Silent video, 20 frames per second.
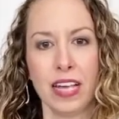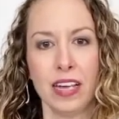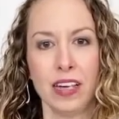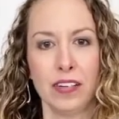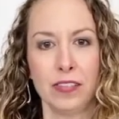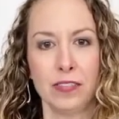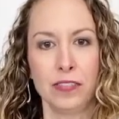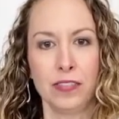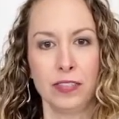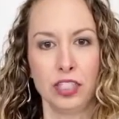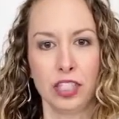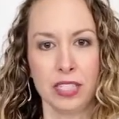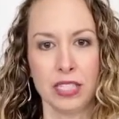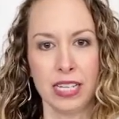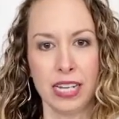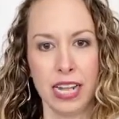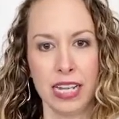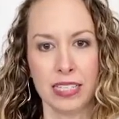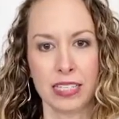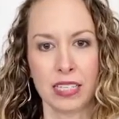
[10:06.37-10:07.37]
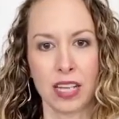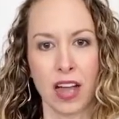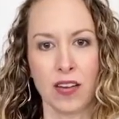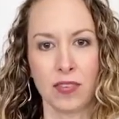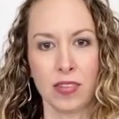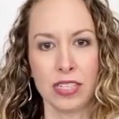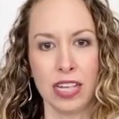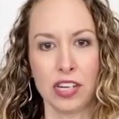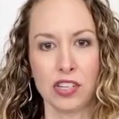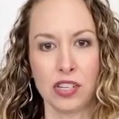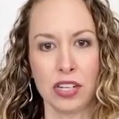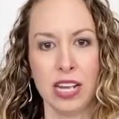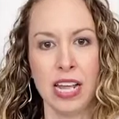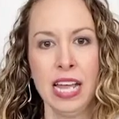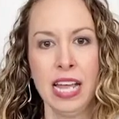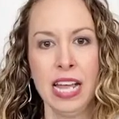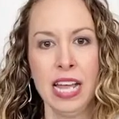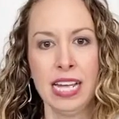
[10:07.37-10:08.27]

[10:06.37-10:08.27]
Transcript: of just today's conversation,